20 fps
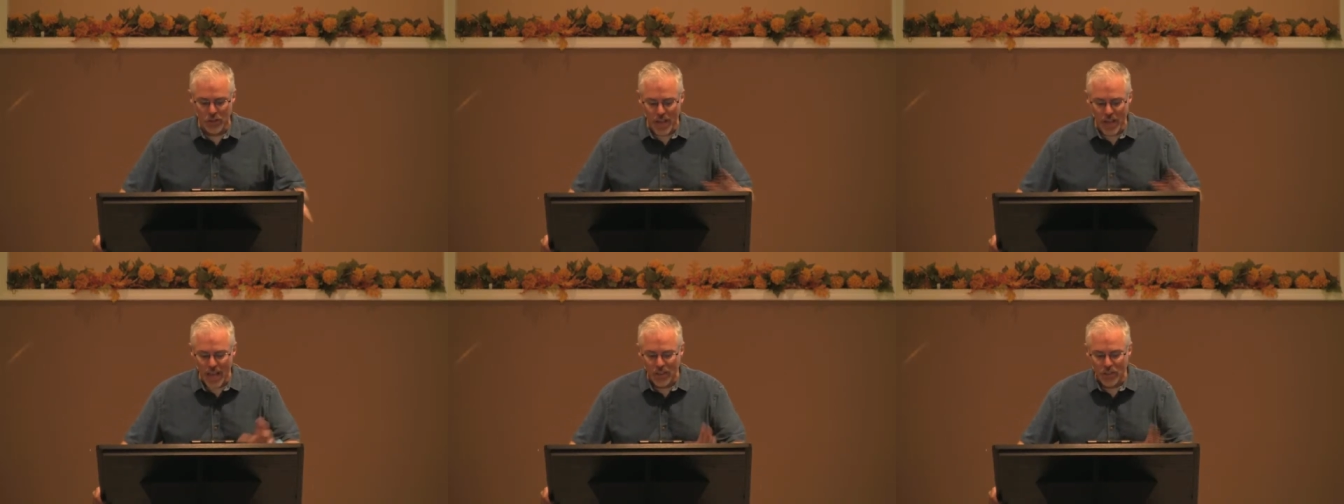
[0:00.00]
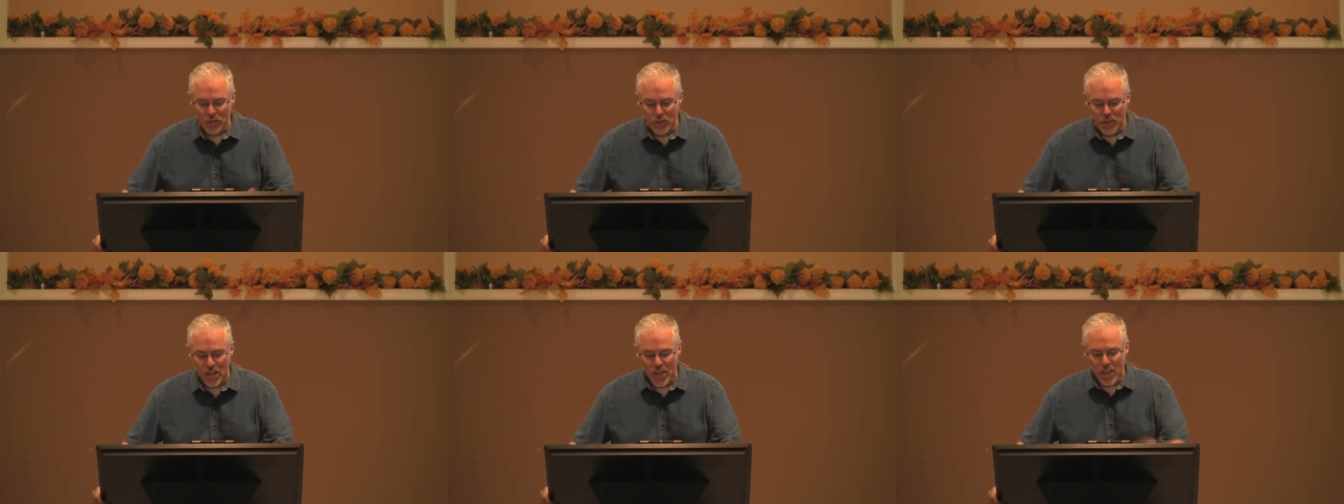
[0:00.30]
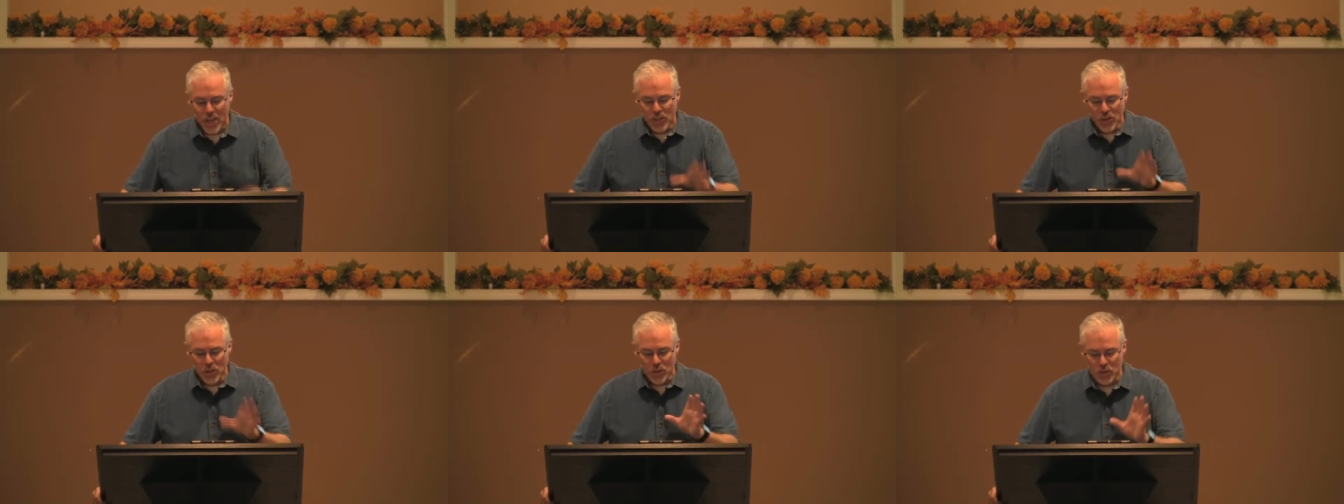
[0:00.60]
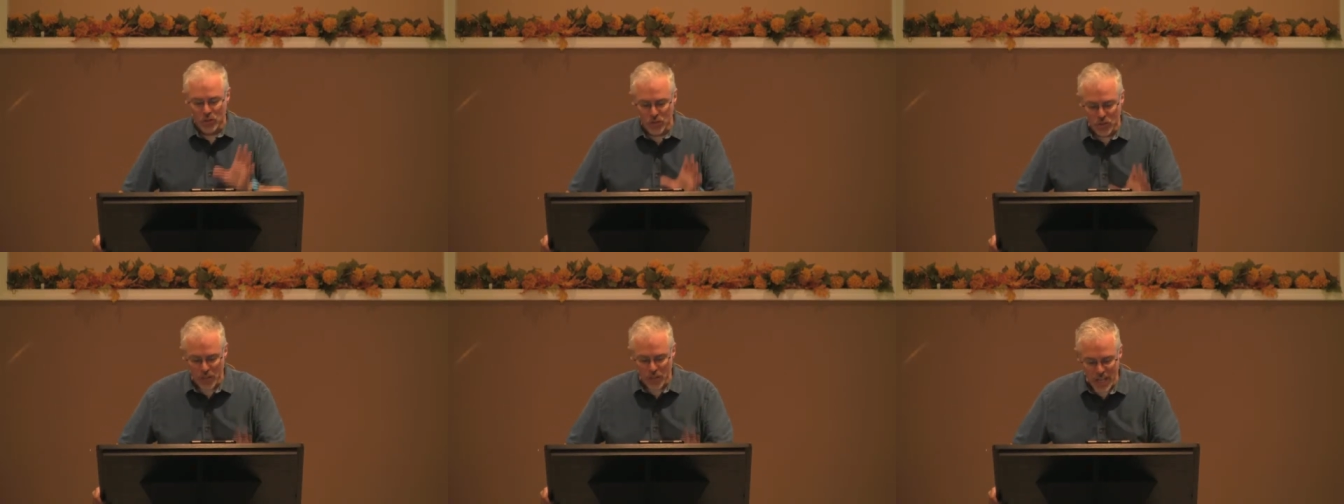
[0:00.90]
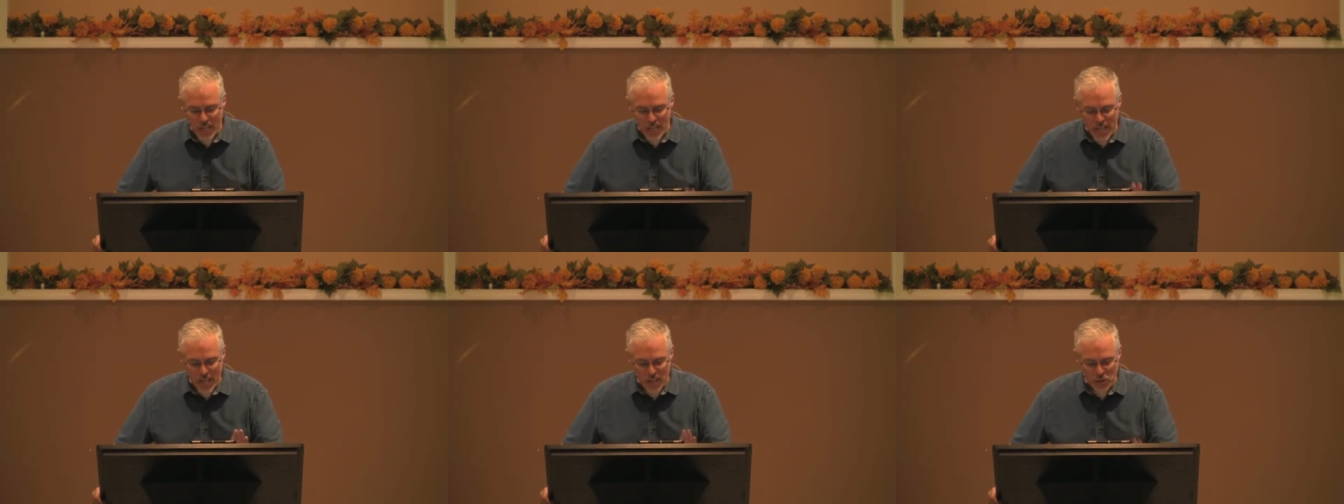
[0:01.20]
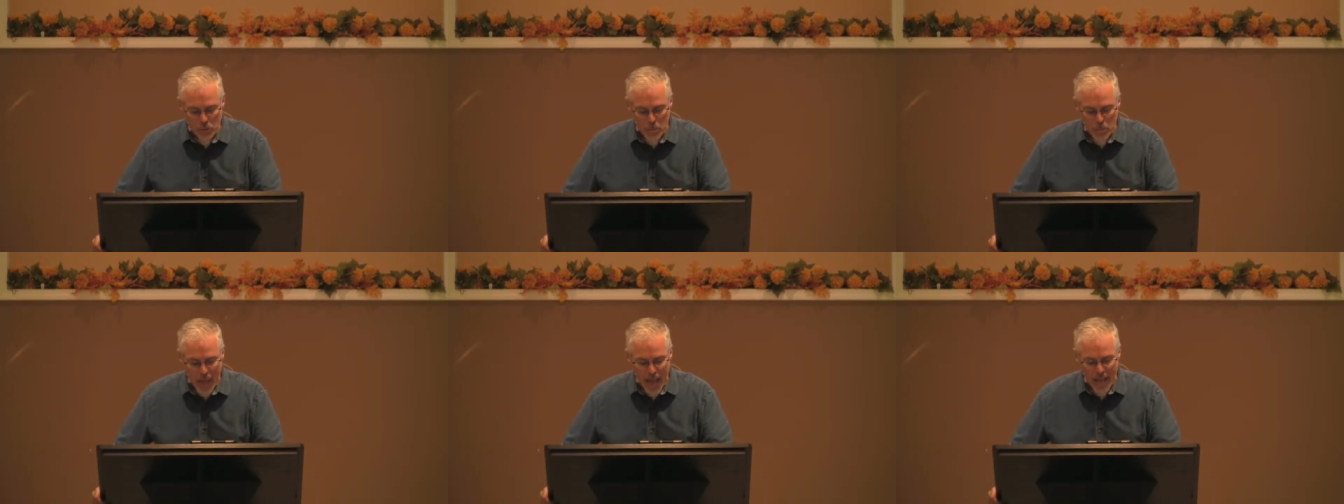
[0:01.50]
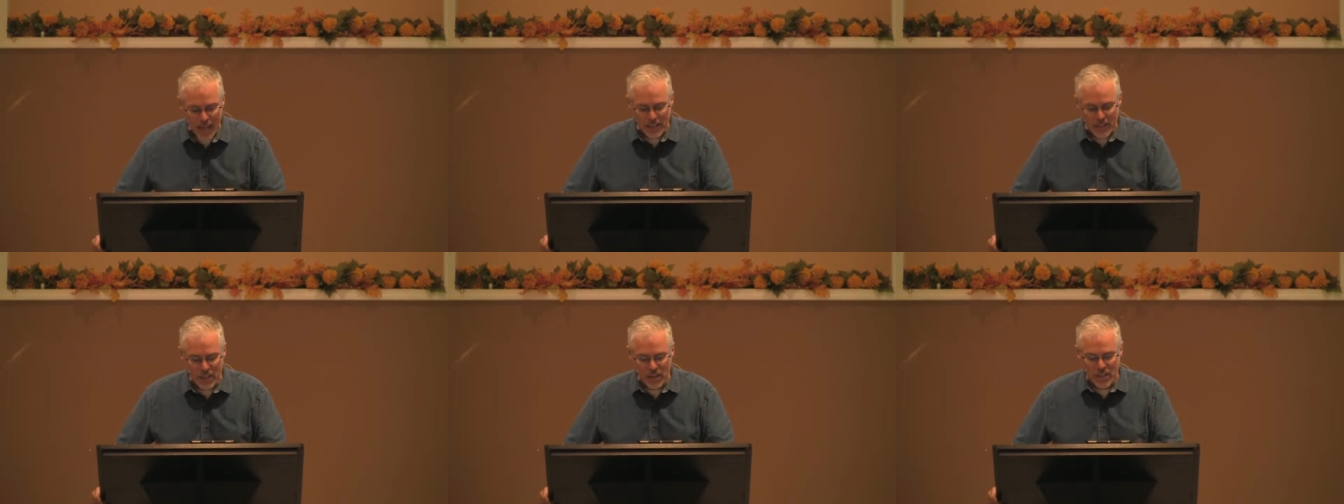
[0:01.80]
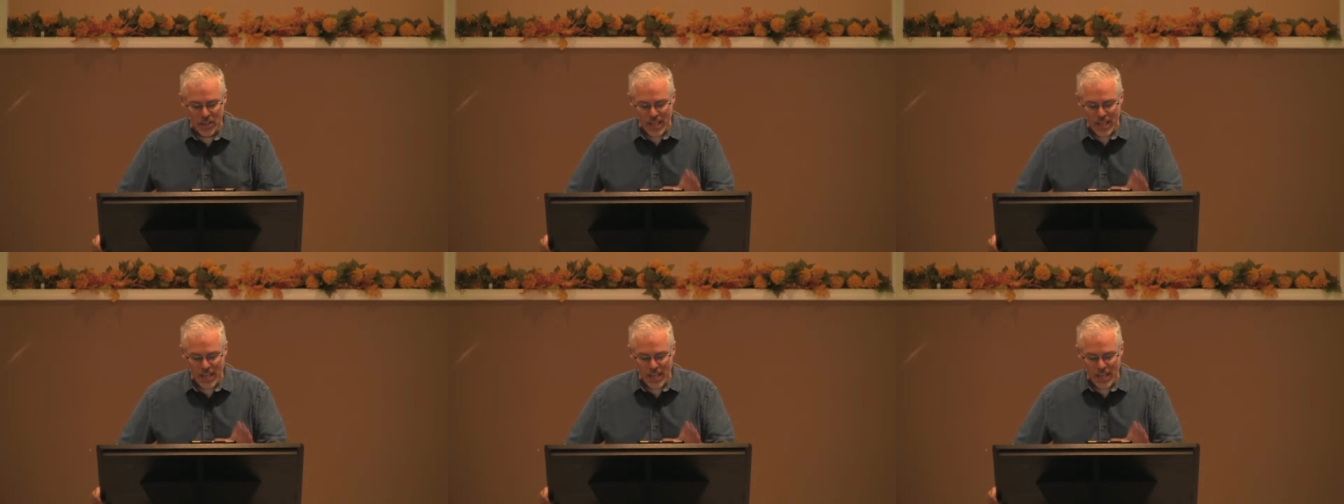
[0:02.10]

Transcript: Yes, your sin is back there.